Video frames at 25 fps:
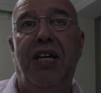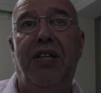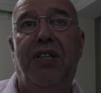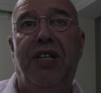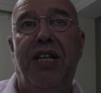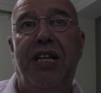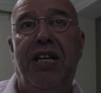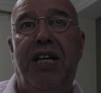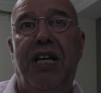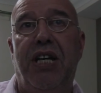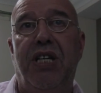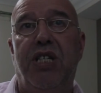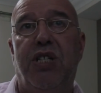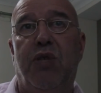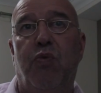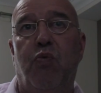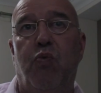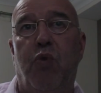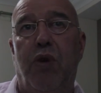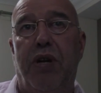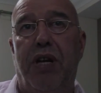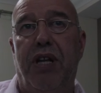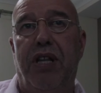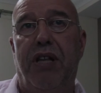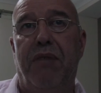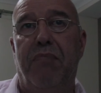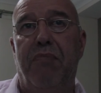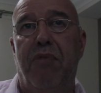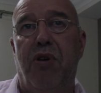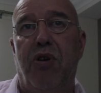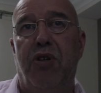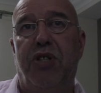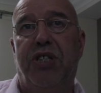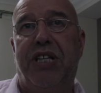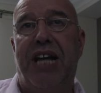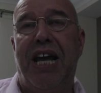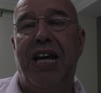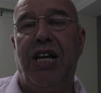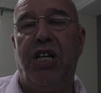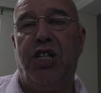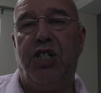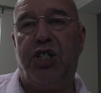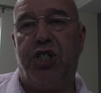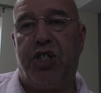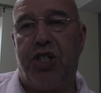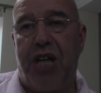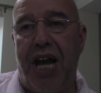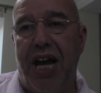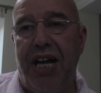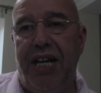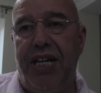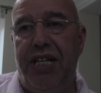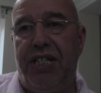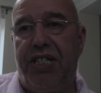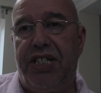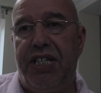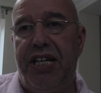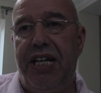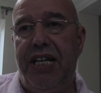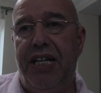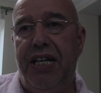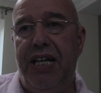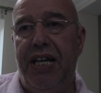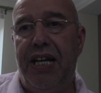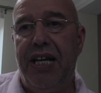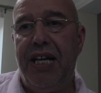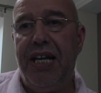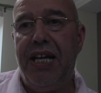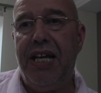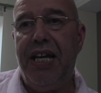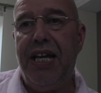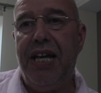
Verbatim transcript: I think it's one of the most exciting